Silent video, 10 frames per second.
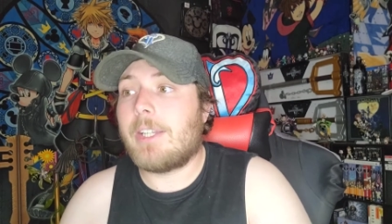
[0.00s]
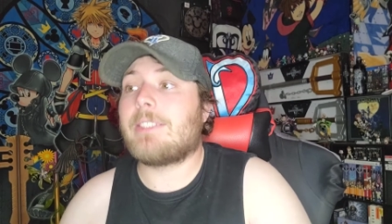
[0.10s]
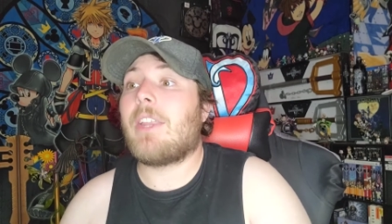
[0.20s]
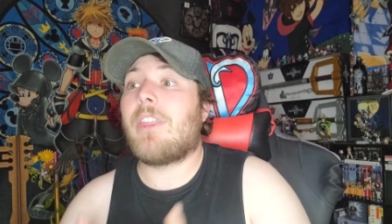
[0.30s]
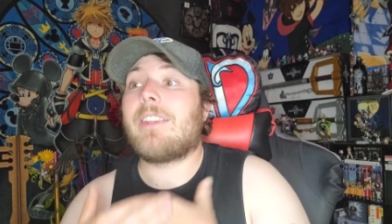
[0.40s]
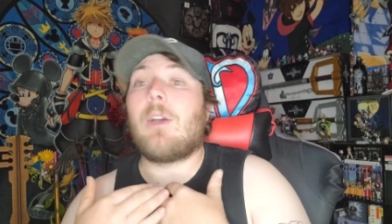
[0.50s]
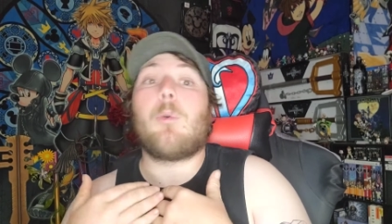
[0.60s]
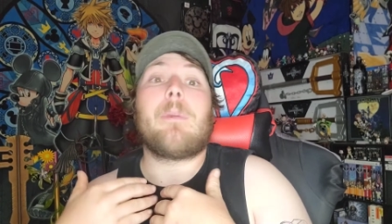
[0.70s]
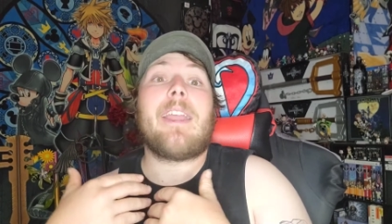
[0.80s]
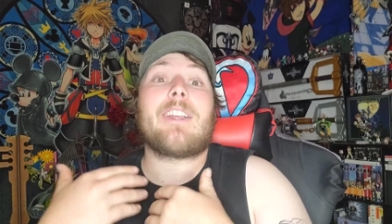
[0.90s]
Because I think that
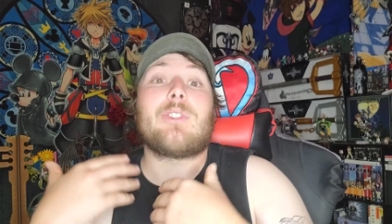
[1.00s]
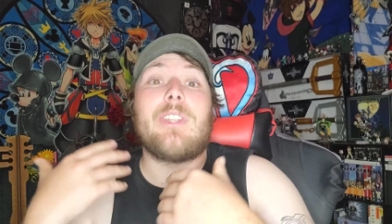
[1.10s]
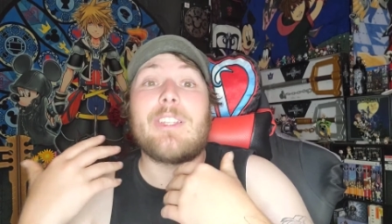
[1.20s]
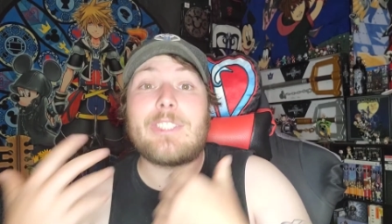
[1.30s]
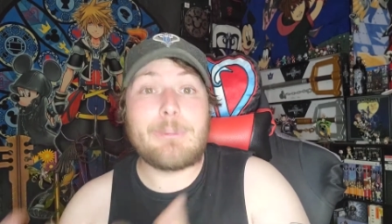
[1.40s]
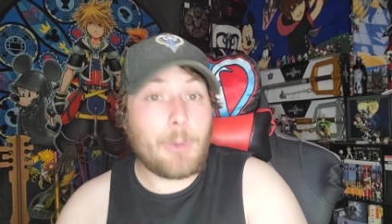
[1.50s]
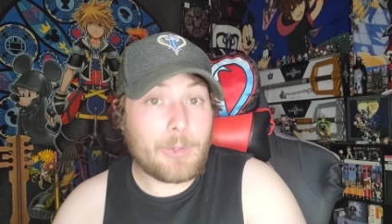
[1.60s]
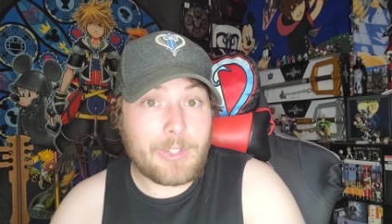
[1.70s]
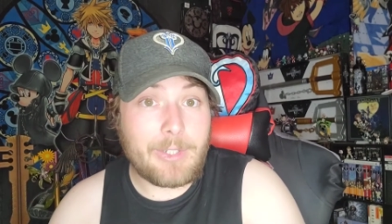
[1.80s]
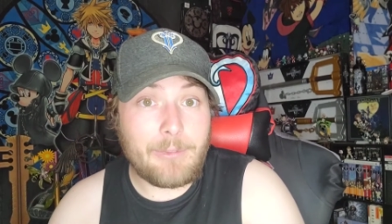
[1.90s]
would be actually a
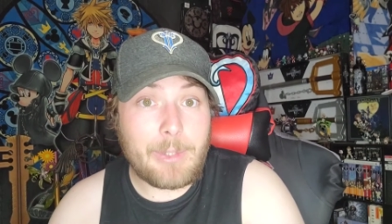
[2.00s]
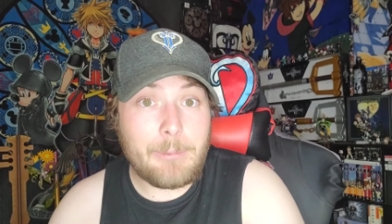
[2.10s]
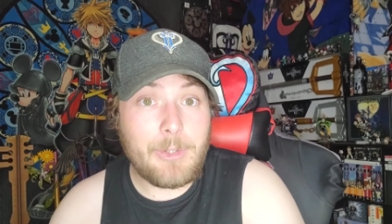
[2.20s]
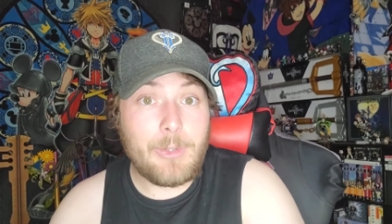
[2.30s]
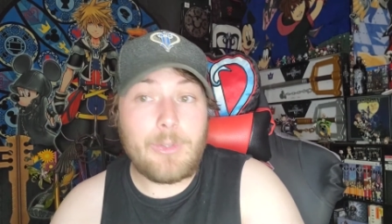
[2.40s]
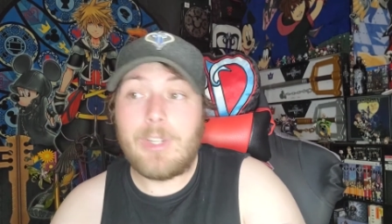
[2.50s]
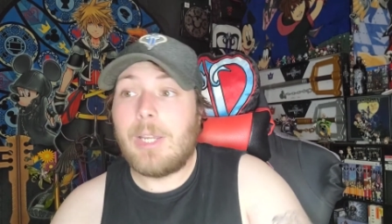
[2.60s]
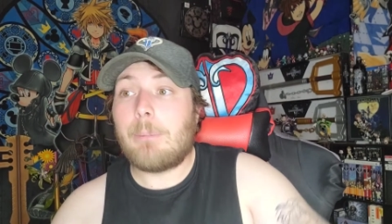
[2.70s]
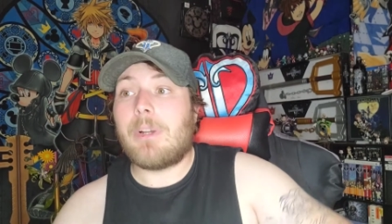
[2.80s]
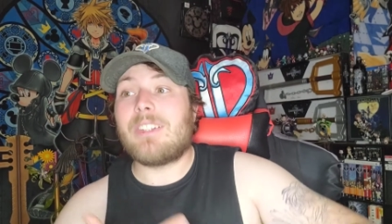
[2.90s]
smart thing for them to do
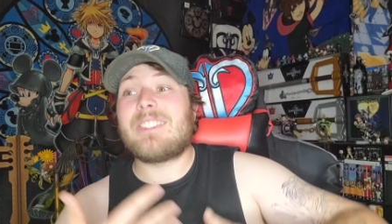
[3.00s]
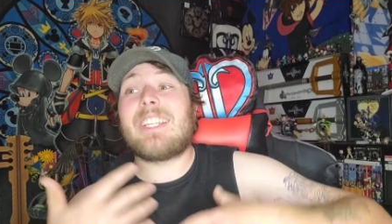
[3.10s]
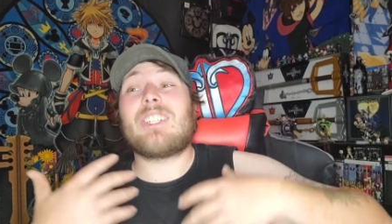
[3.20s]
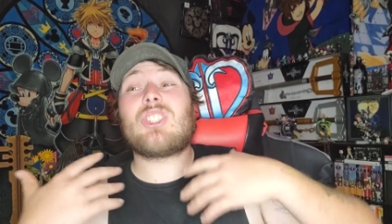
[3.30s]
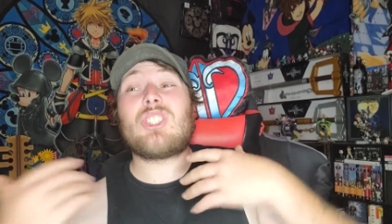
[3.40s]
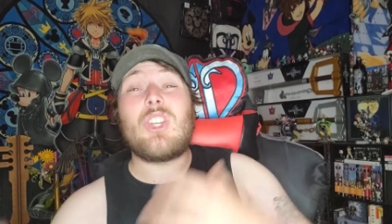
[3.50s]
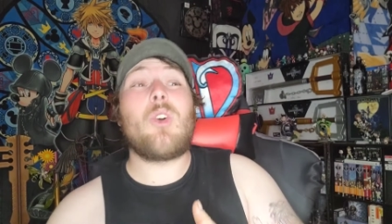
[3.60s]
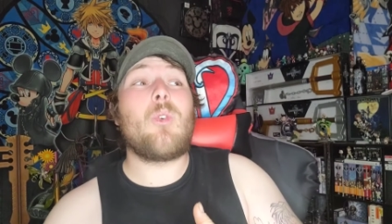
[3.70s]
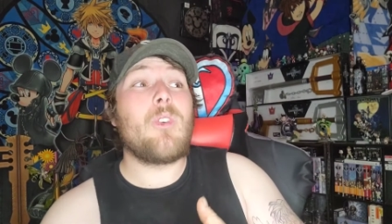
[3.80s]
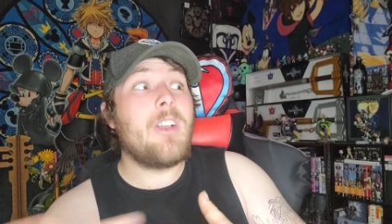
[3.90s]
because they could
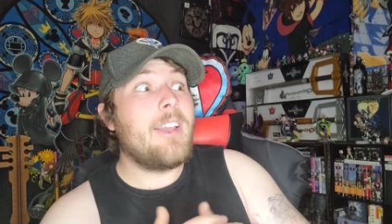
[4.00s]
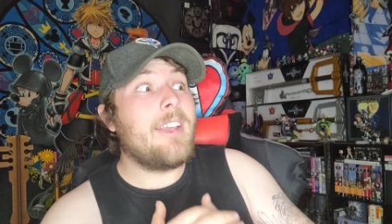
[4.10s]
show